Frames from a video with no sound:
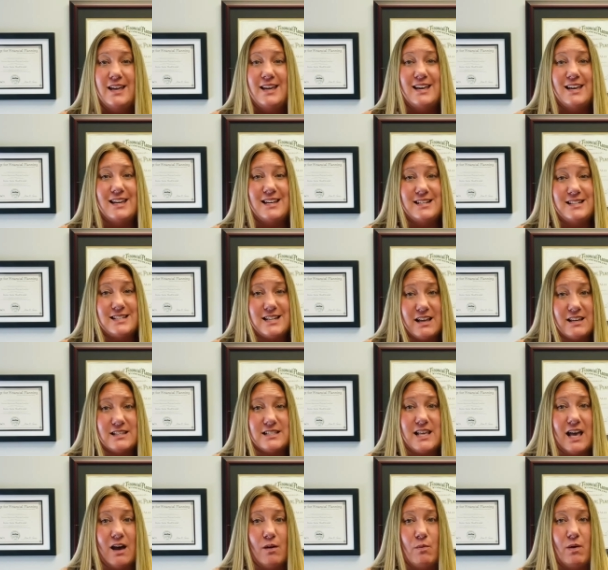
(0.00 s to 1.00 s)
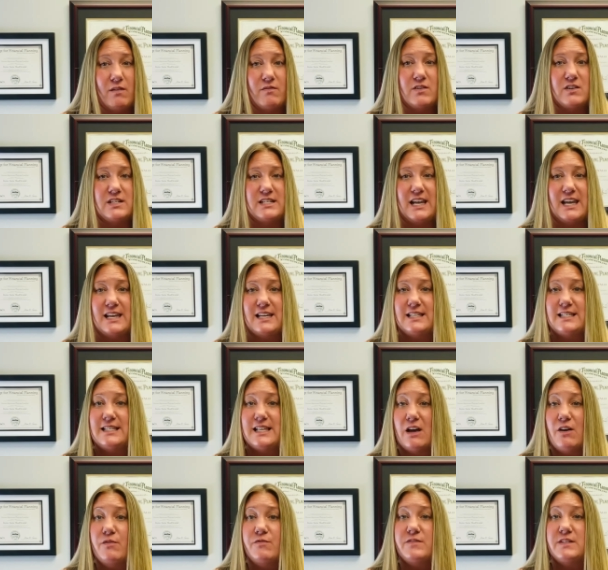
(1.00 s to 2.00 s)
It does, however, take
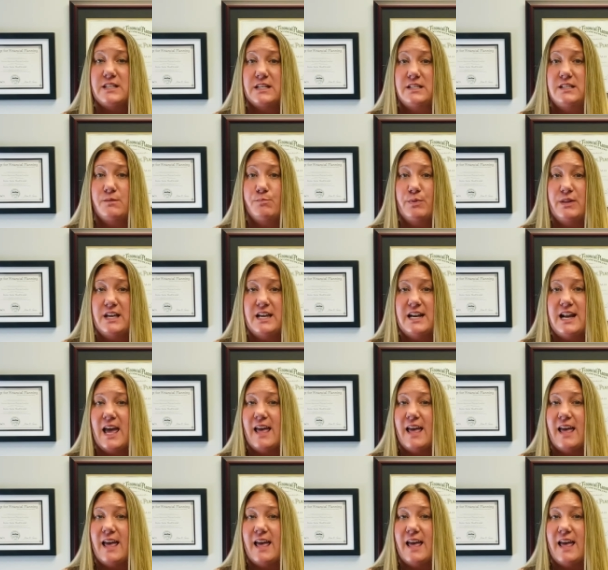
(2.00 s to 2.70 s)
self-discipline